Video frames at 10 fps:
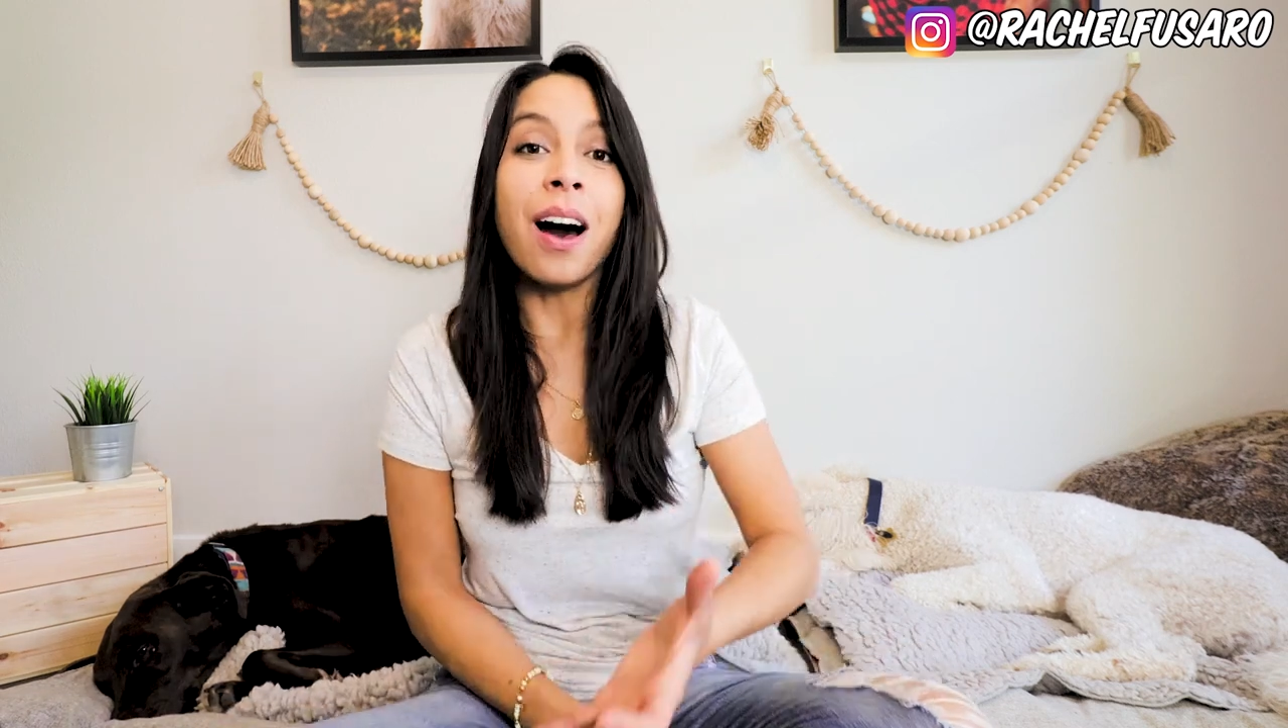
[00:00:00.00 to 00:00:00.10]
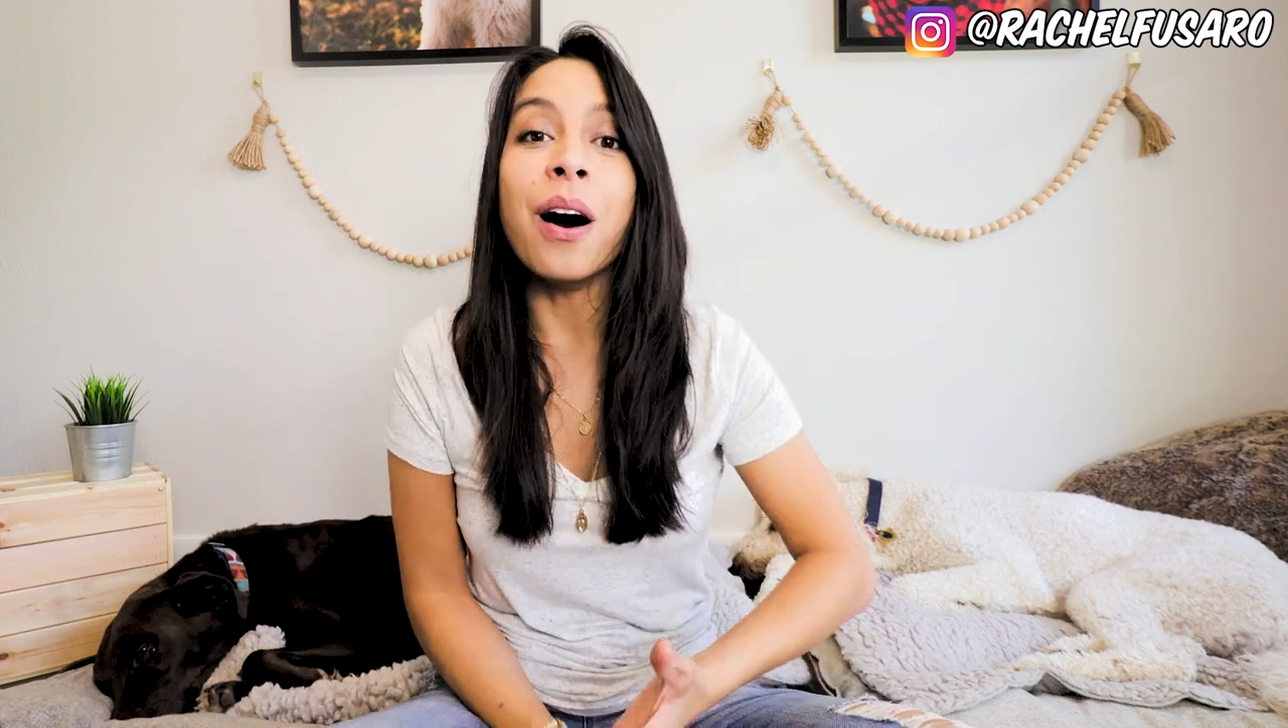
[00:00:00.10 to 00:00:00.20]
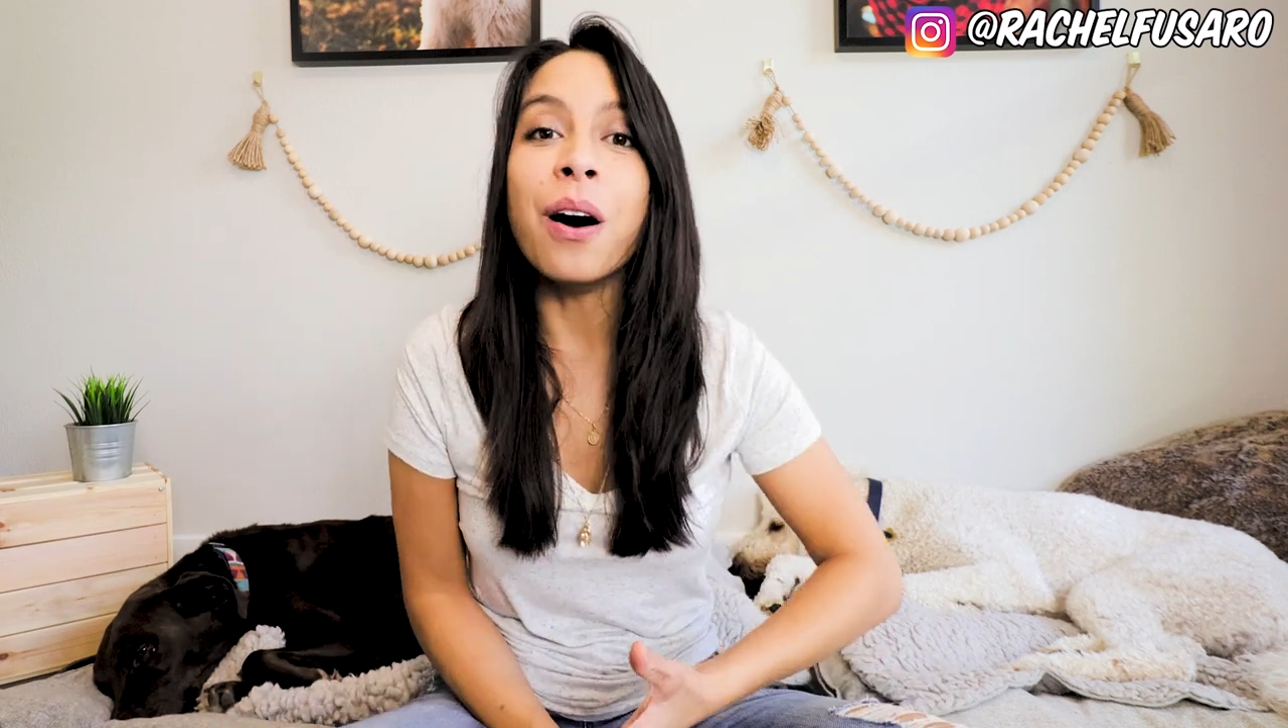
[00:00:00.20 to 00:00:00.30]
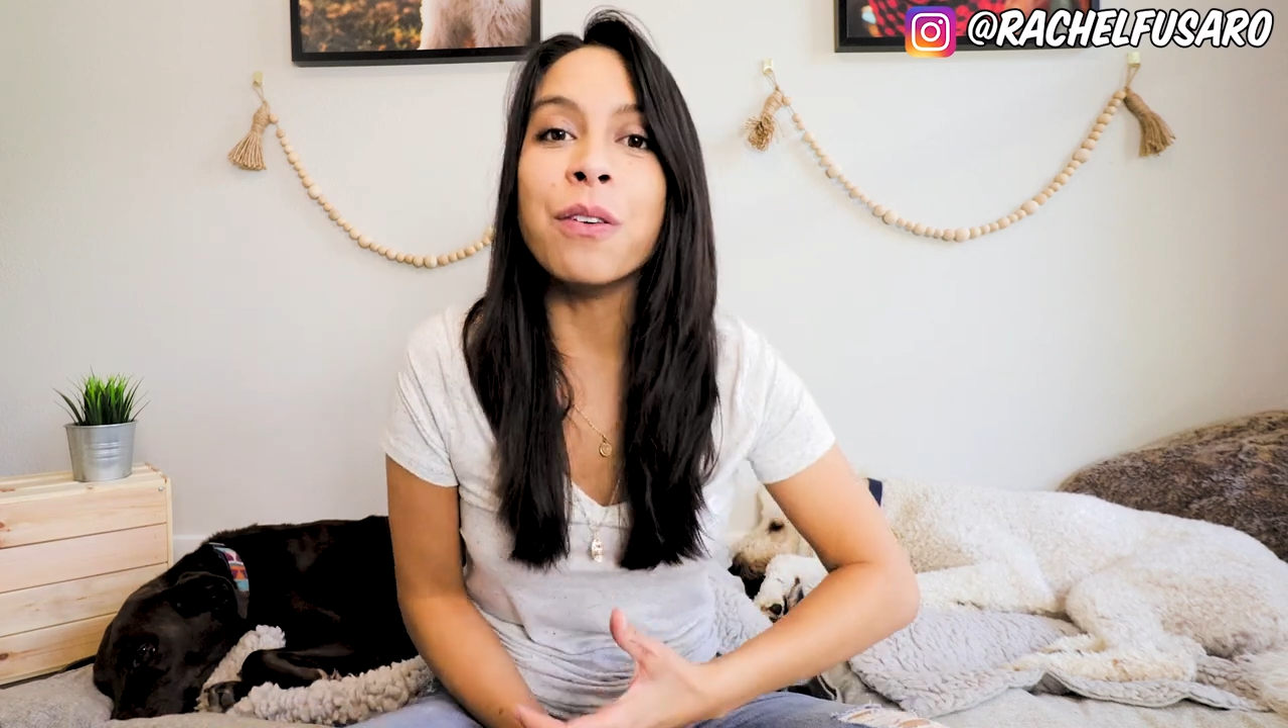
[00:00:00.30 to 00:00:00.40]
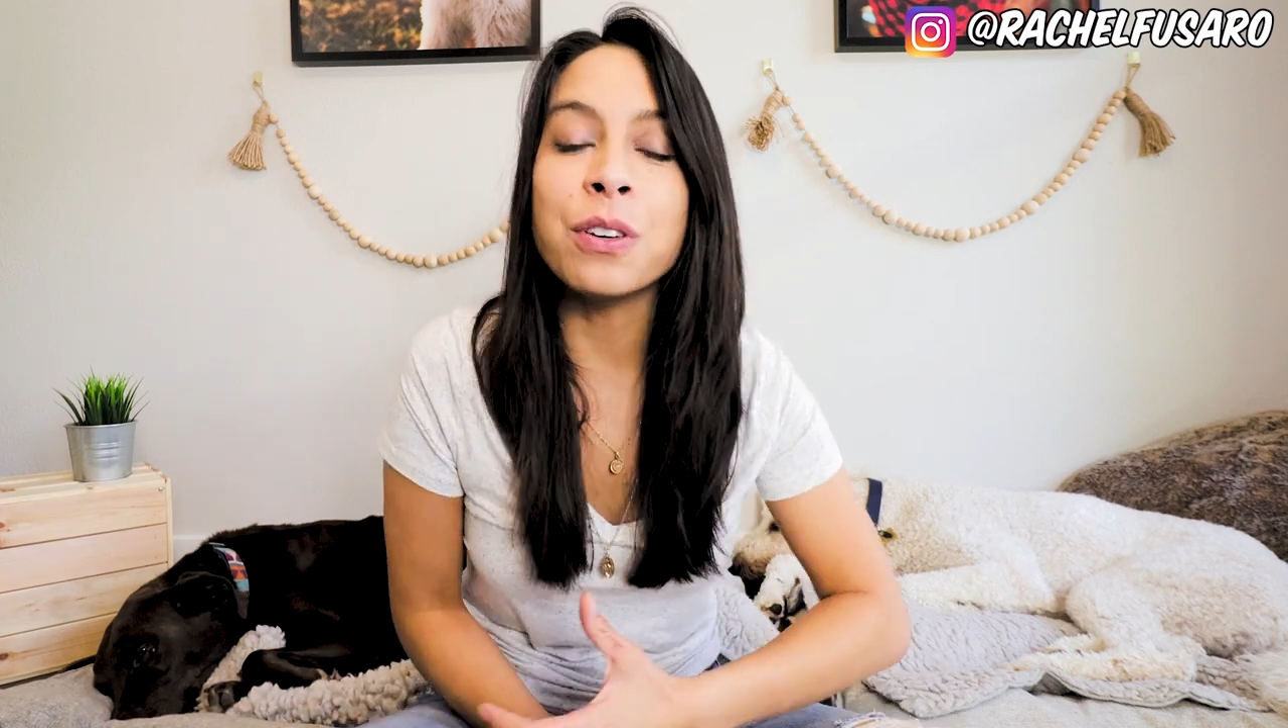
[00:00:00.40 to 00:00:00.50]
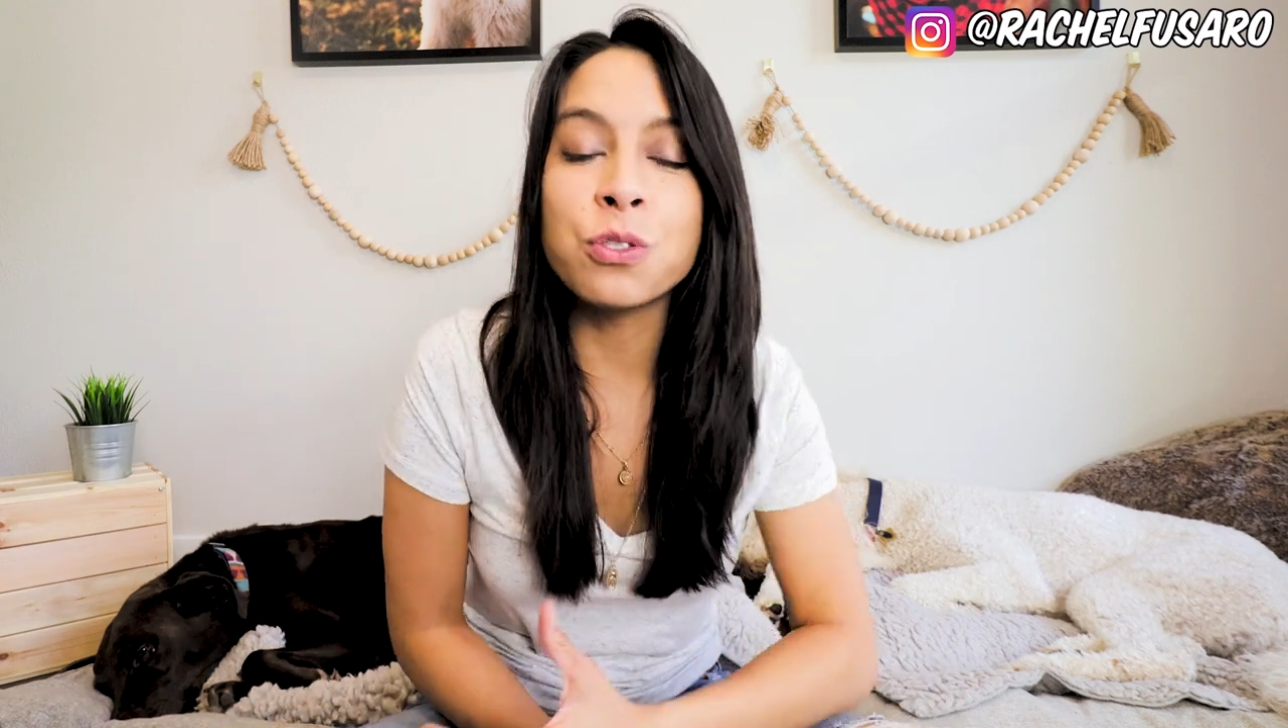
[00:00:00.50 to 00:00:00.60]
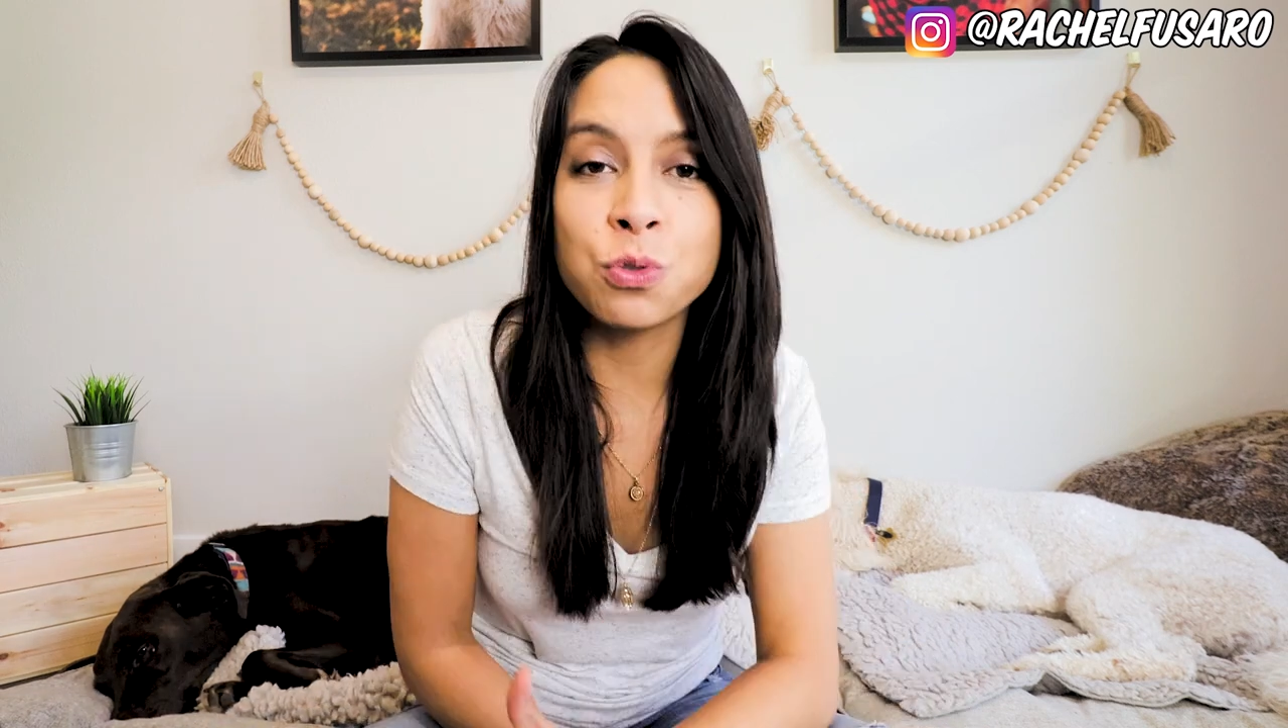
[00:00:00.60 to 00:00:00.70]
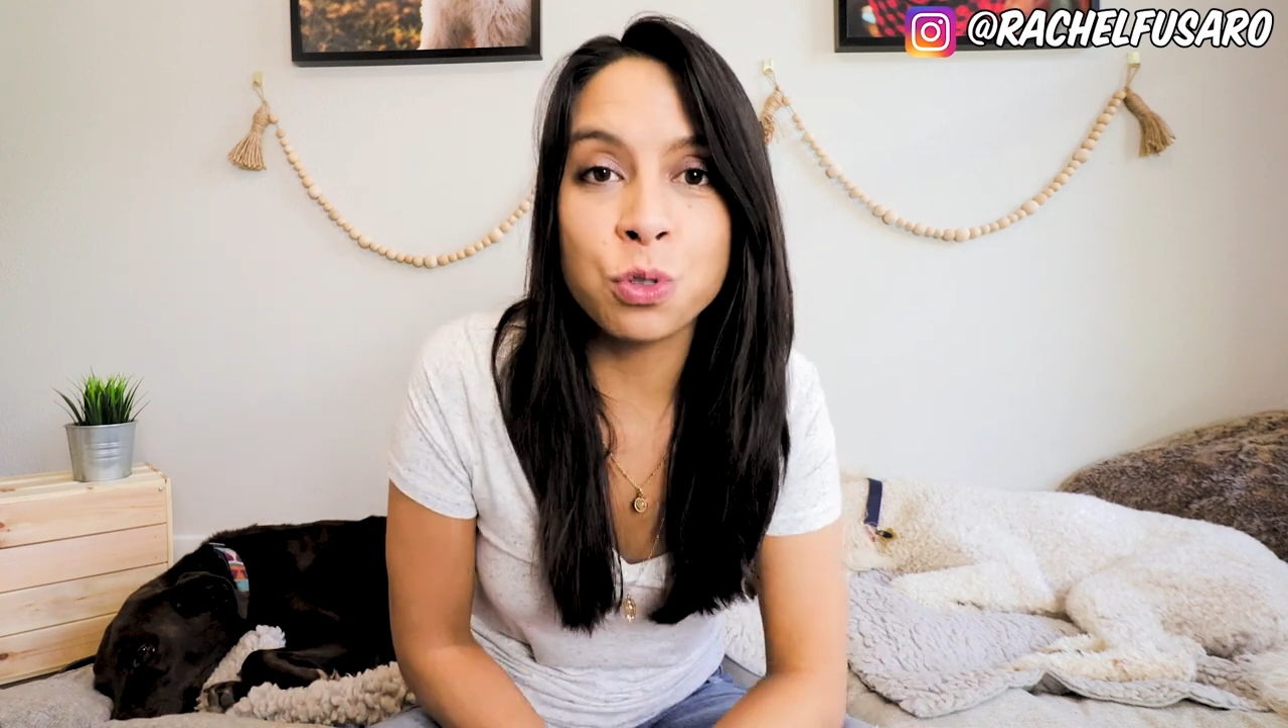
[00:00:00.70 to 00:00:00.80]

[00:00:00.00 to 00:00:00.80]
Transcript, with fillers: of